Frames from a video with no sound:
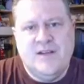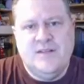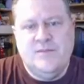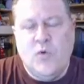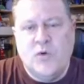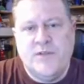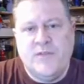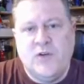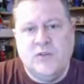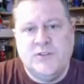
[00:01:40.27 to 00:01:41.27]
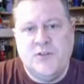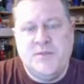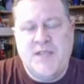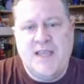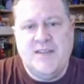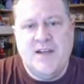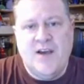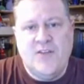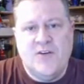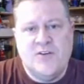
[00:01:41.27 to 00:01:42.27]
more difficult to obtain than
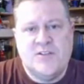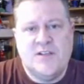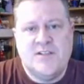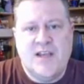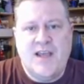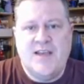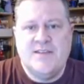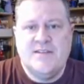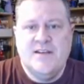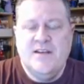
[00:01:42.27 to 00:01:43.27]
others, such as